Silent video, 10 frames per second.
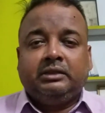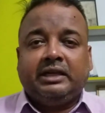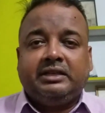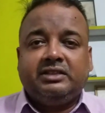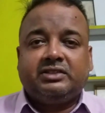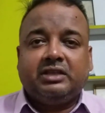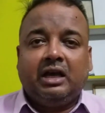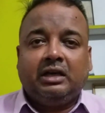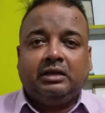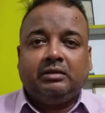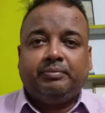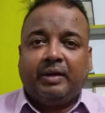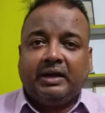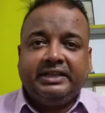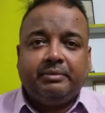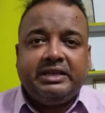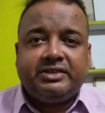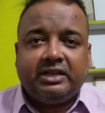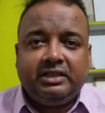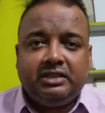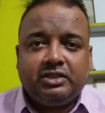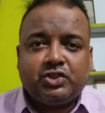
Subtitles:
that is parliamentary,